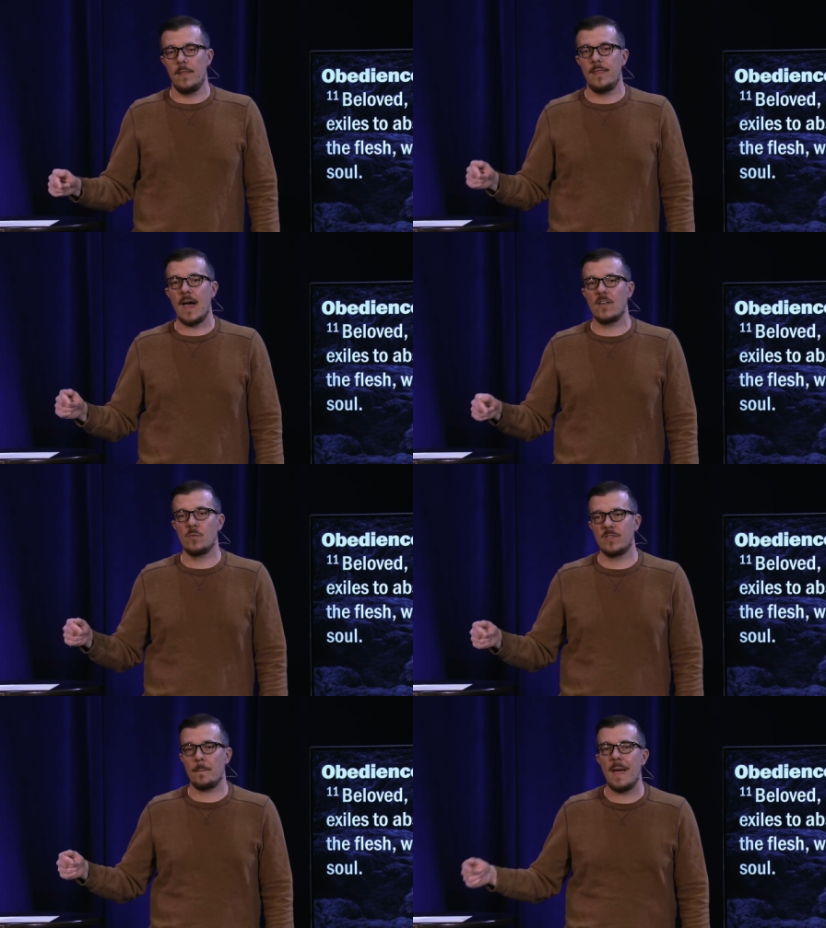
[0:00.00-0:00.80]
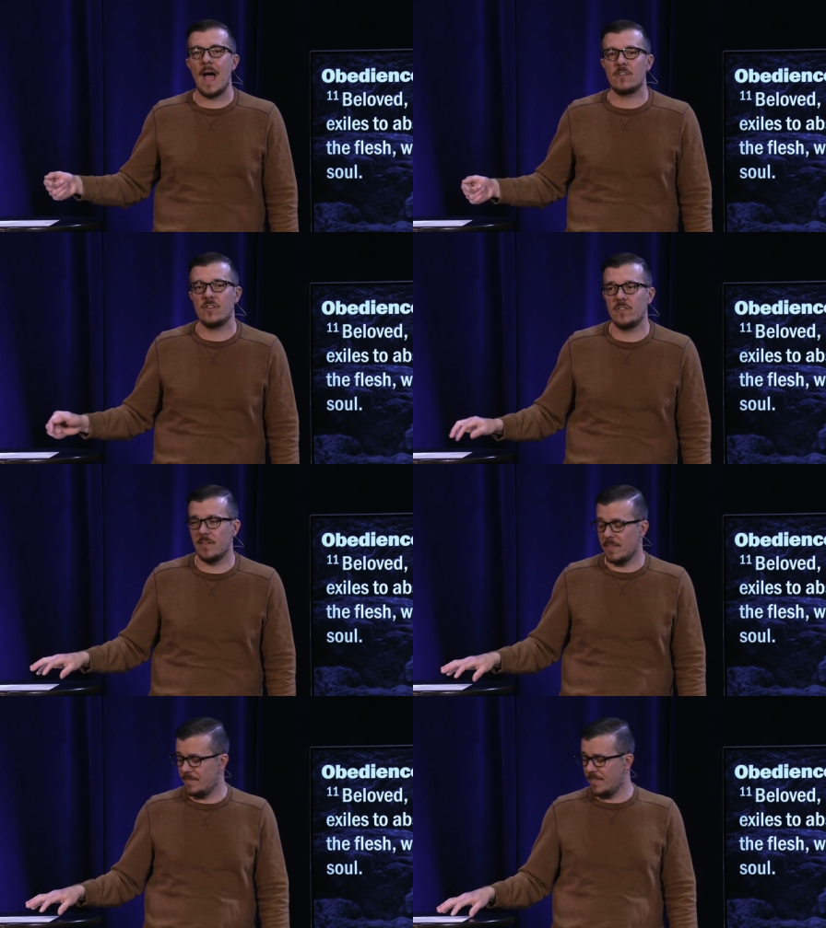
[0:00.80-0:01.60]
That is what the passions
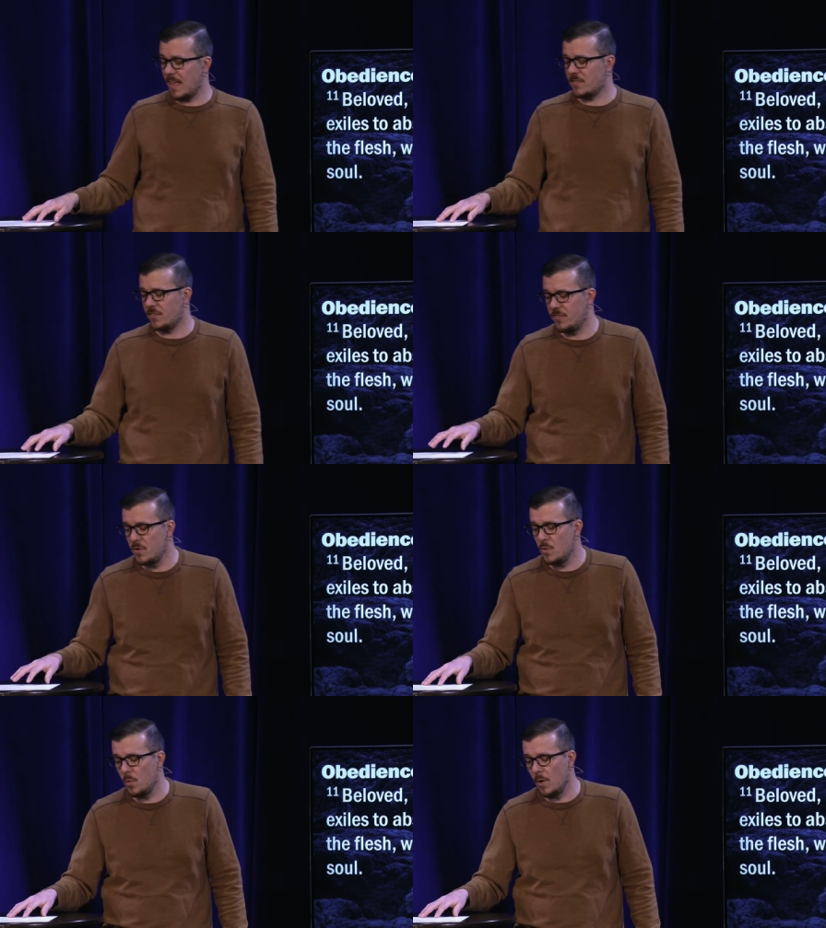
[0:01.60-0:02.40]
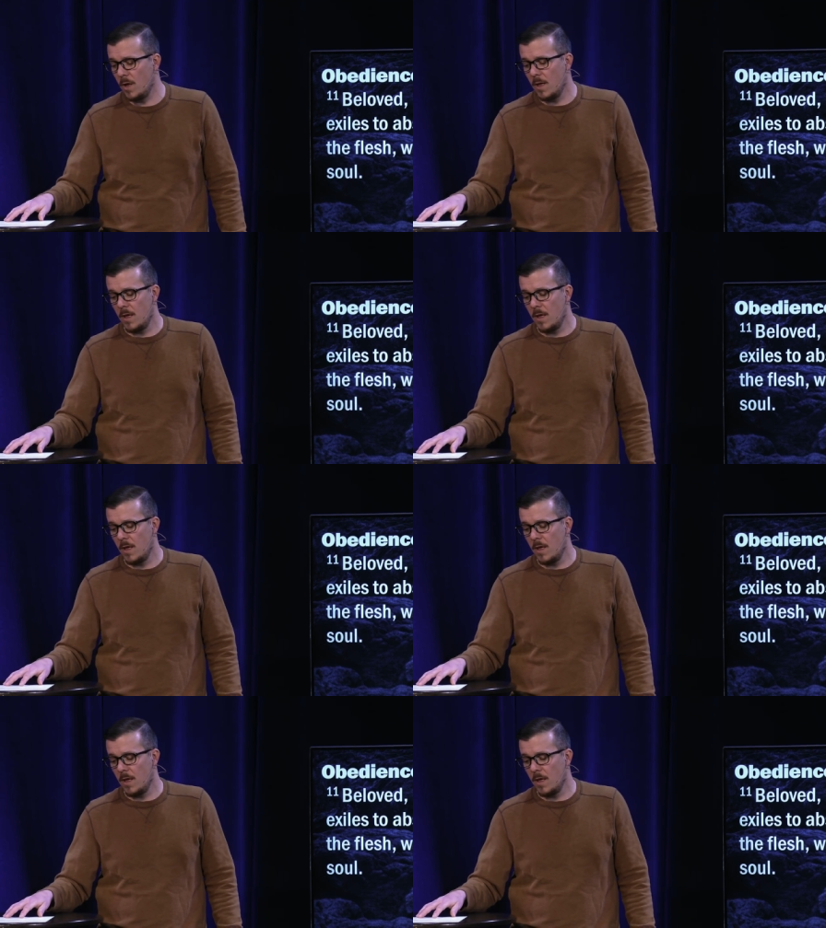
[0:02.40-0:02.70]
of the flesh do.